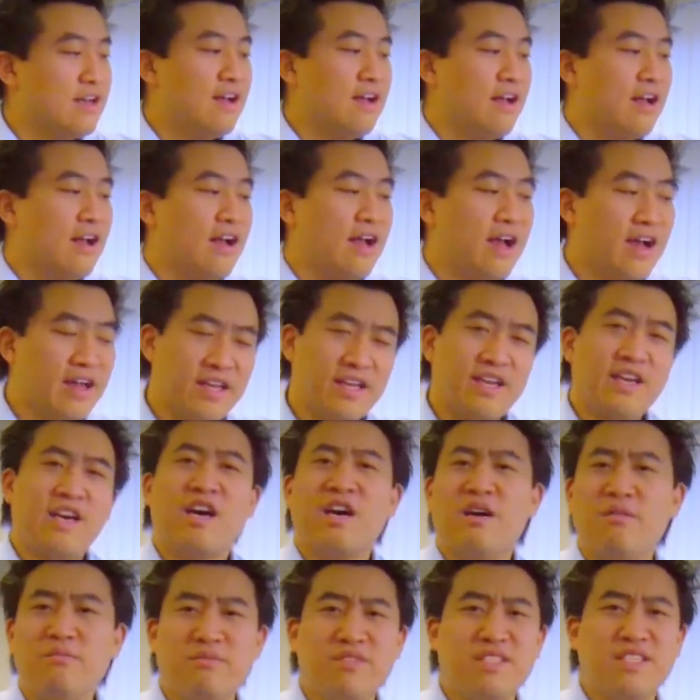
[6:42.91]
and it
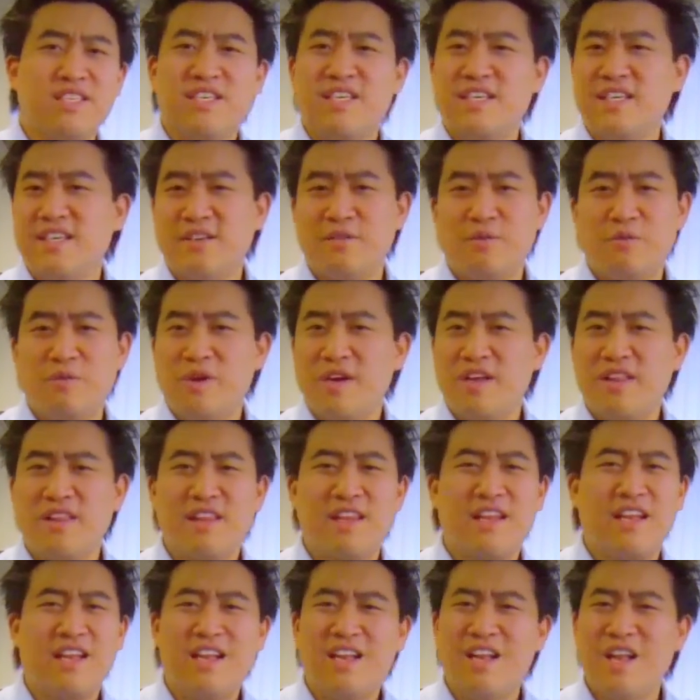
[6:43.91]
comes here
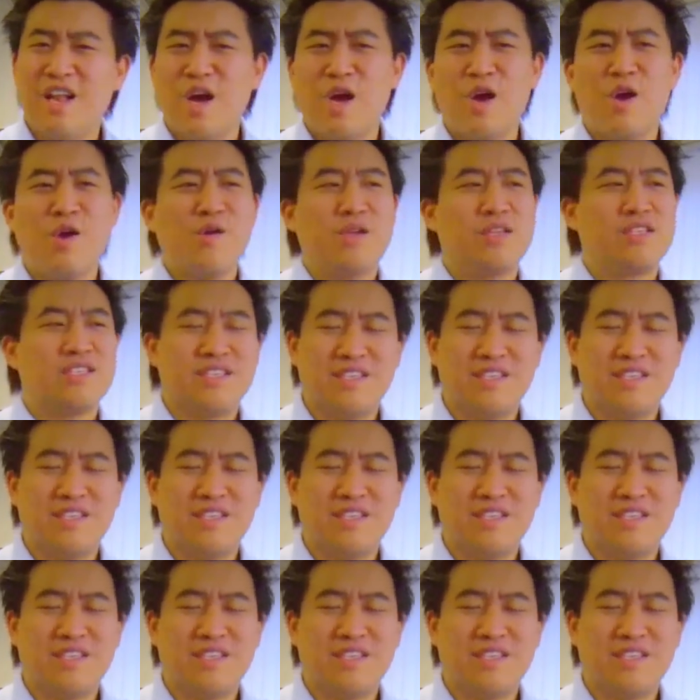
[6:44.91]
with loads